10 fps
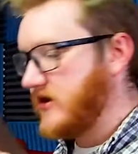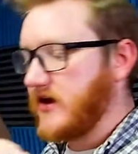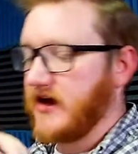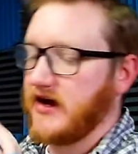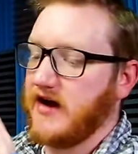
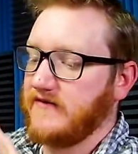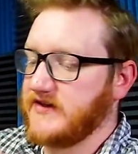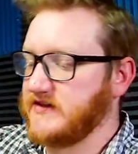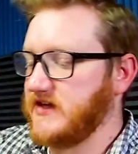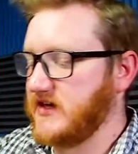
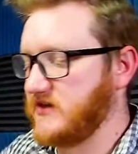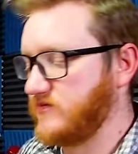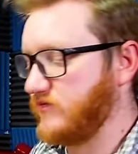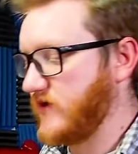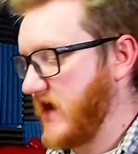obviously it's
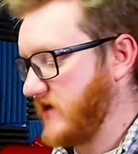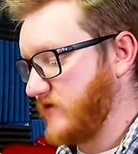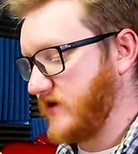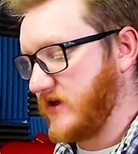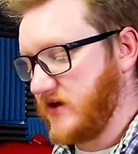got
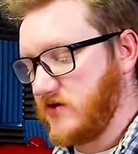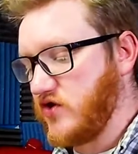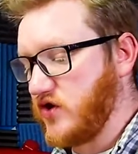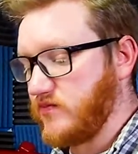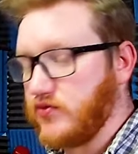really
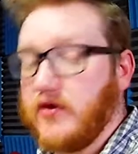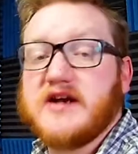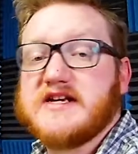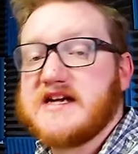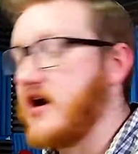good
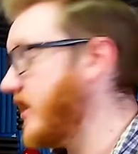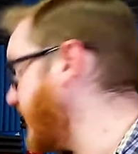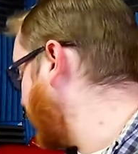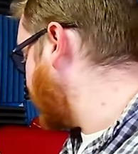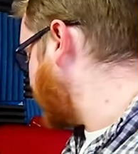printing on it and